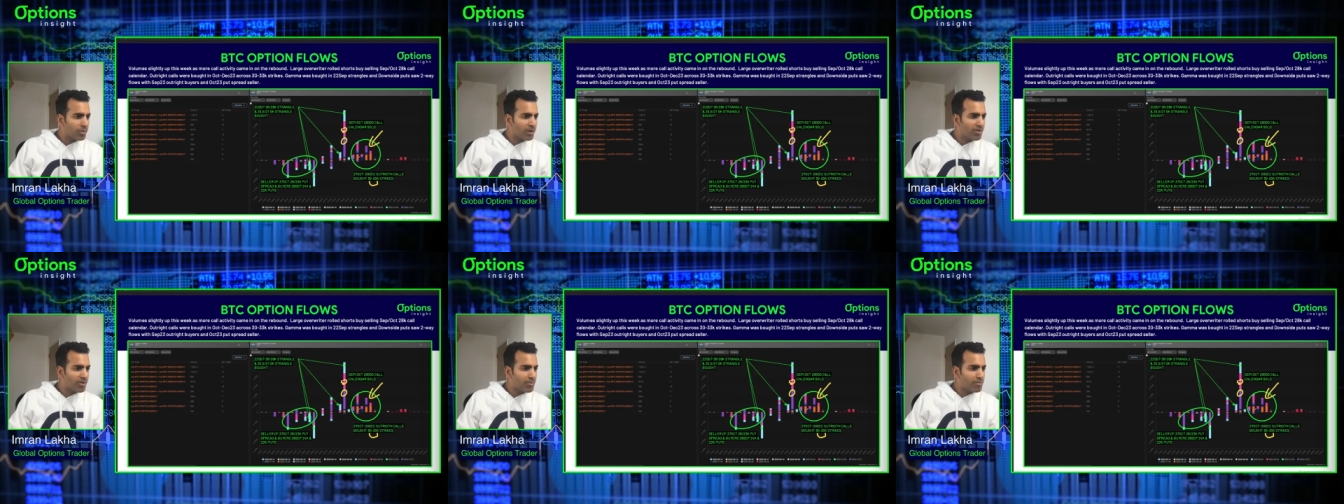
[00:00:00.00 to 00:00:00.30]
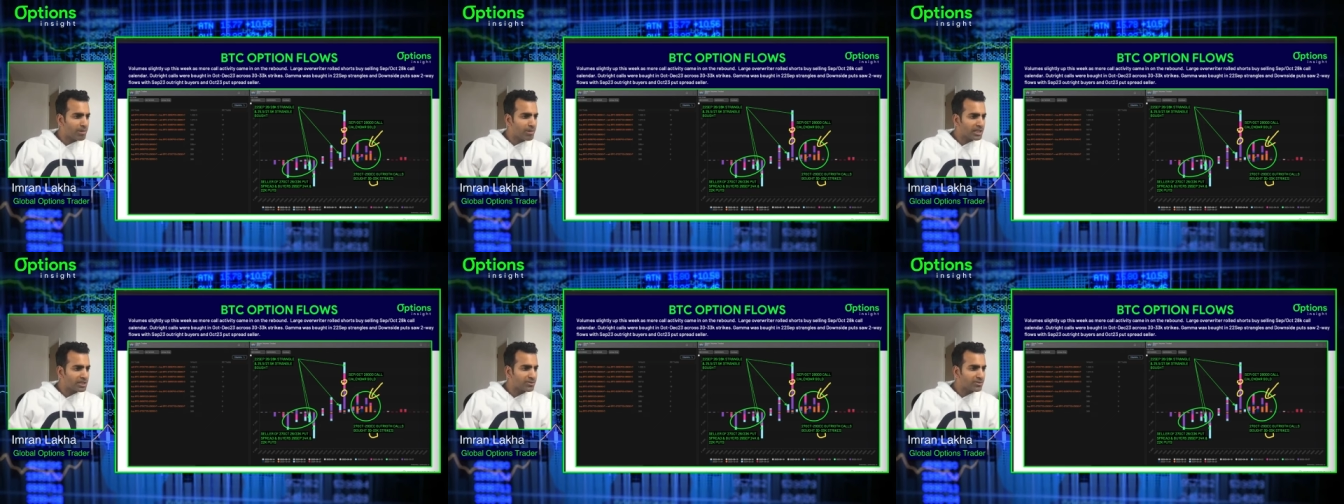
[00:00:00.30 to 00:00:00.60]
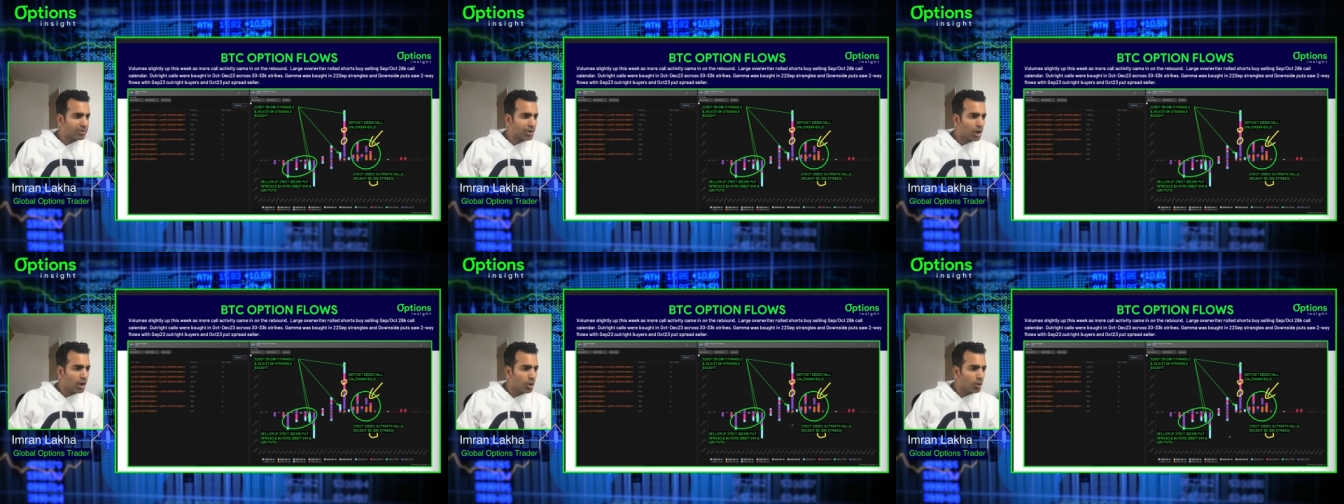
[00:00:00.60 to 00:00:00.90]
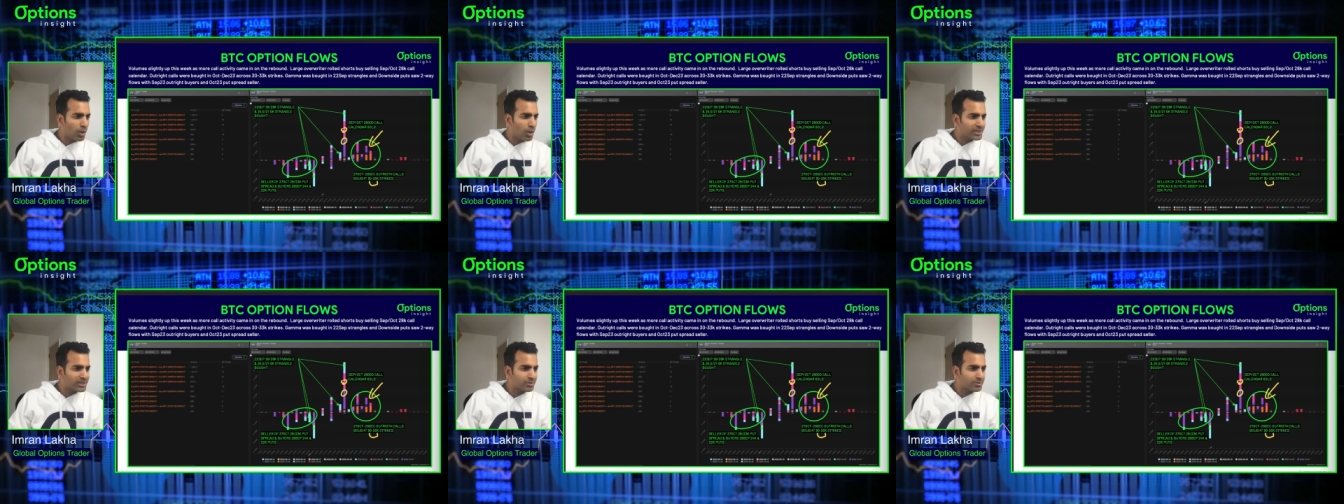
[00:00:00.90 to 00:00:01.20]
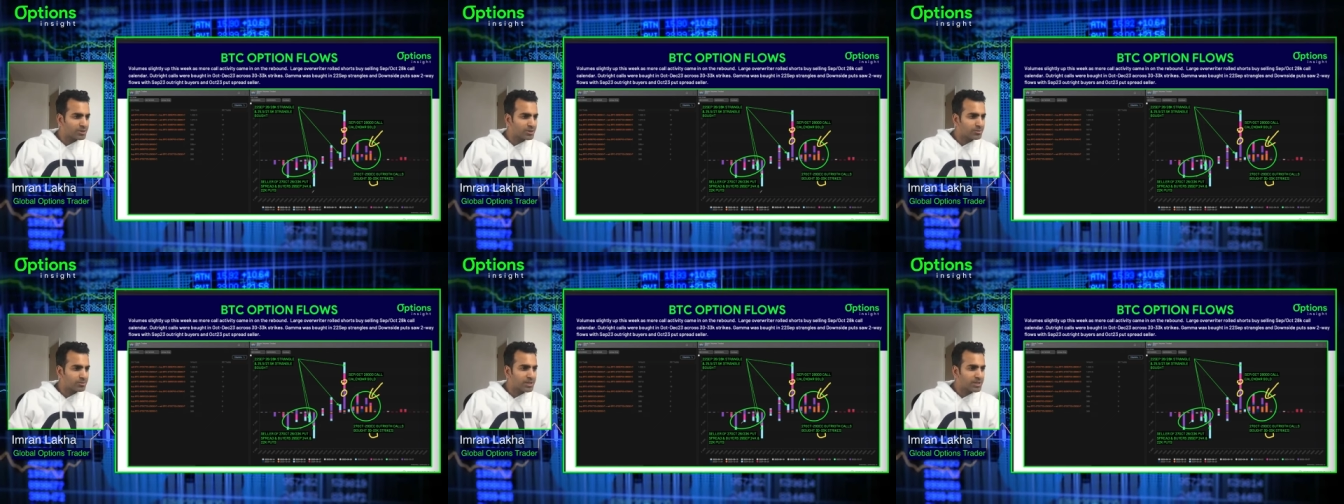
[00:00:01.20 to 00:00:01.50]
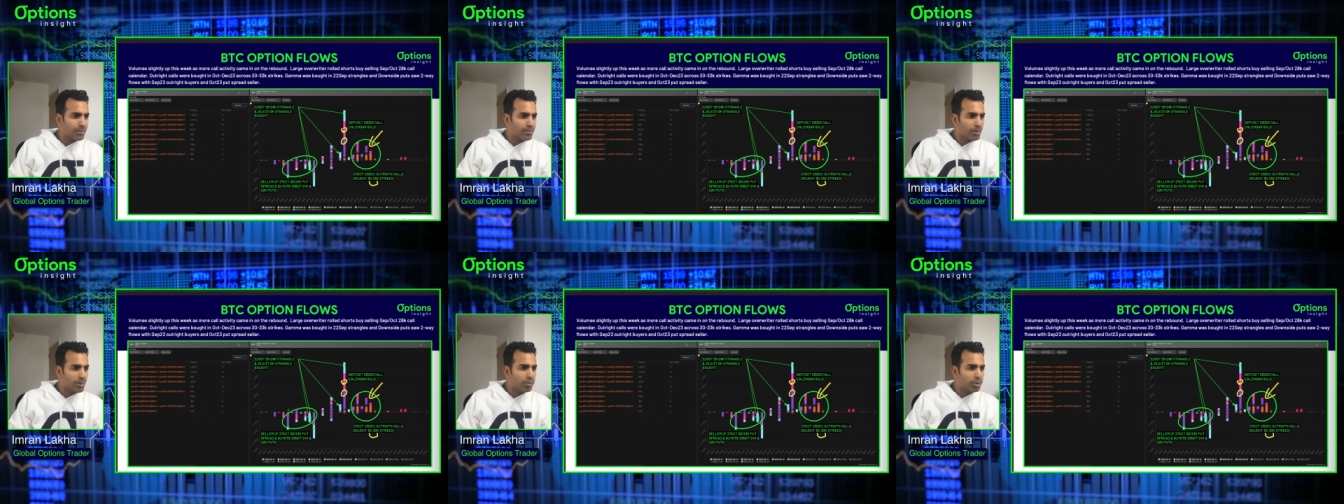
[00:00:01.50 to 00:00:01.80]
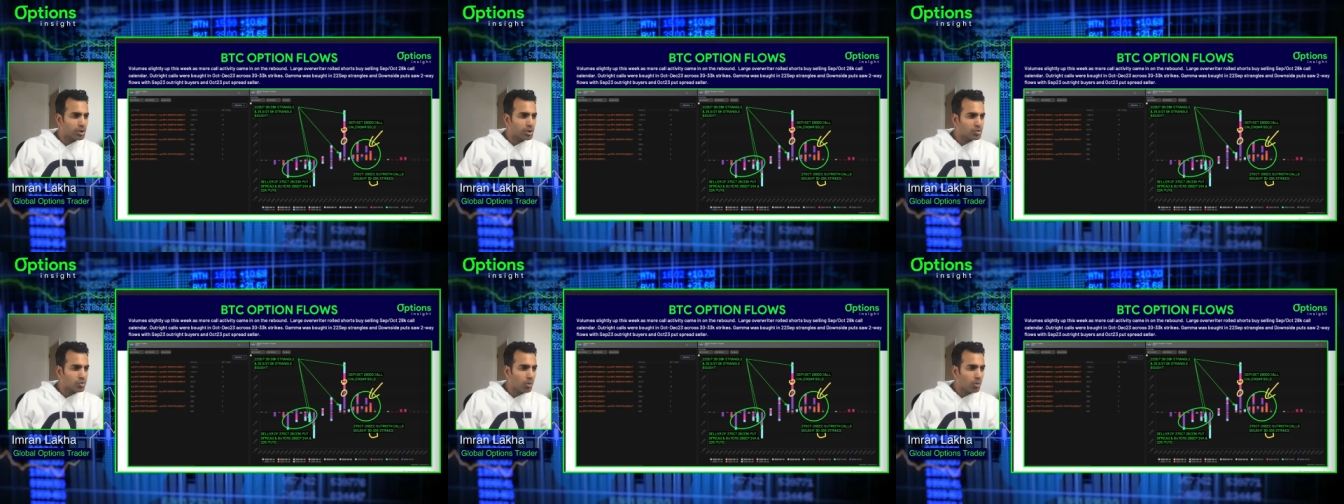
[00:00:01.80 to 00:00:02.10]
bit of a mixed flow where some September
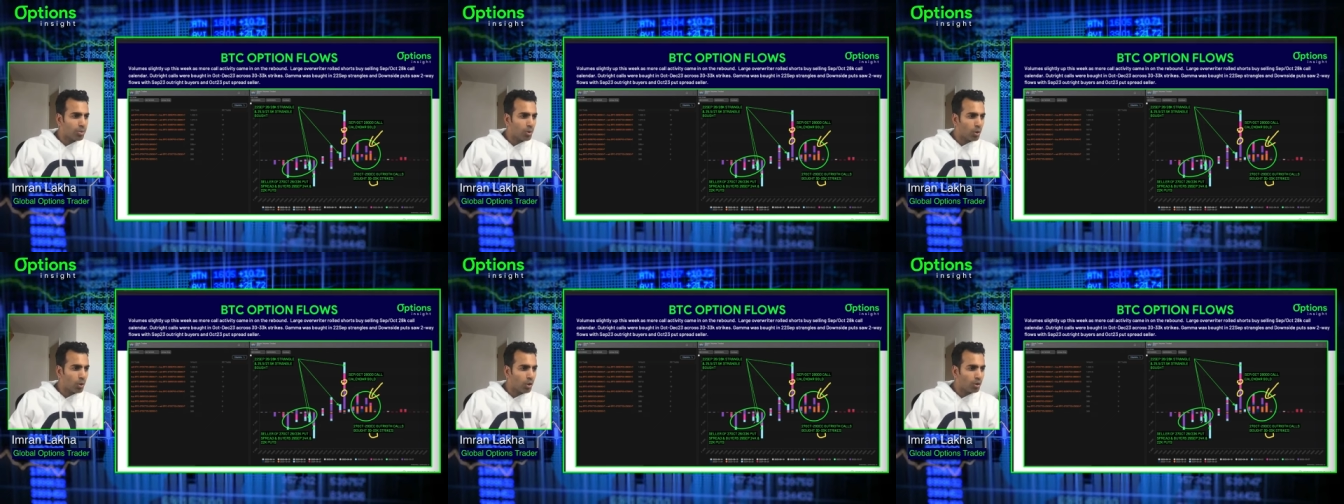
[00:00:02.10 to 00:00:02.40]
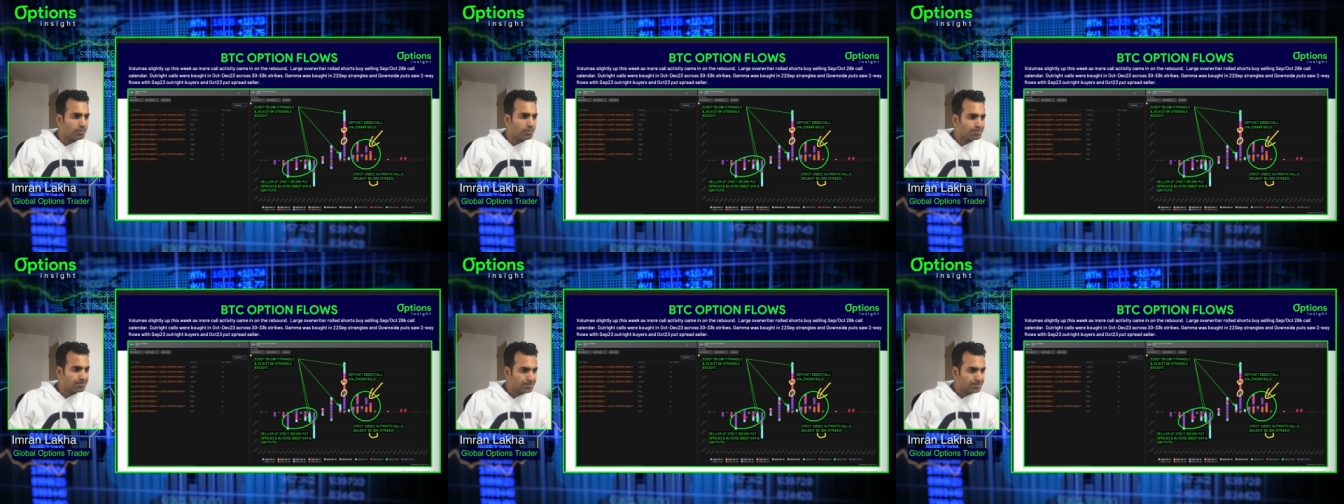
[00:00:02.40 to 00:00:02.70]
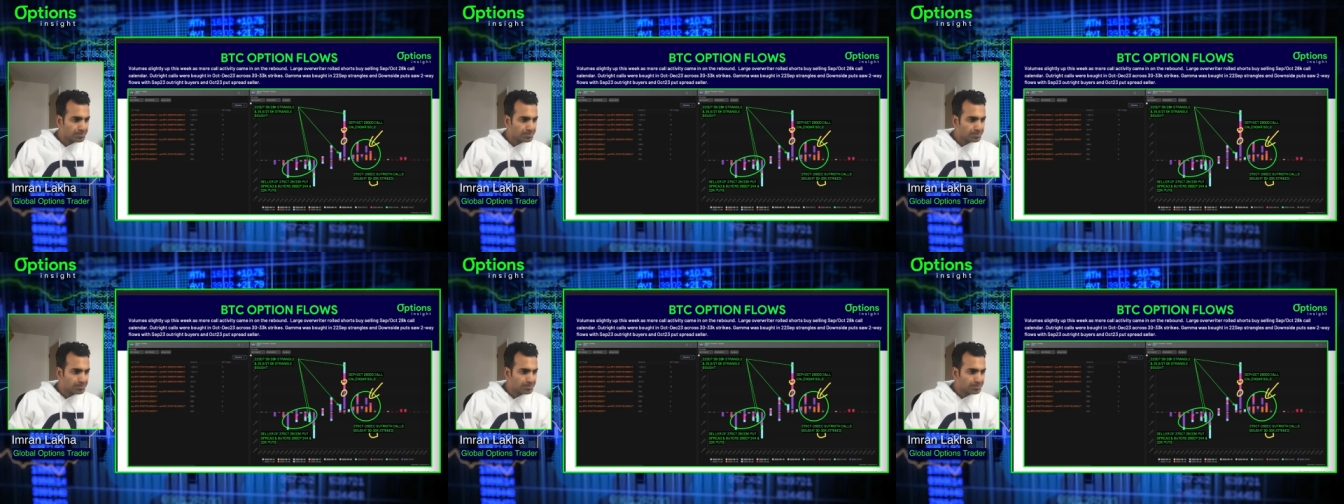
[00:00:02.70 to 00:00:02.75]
puts were bought.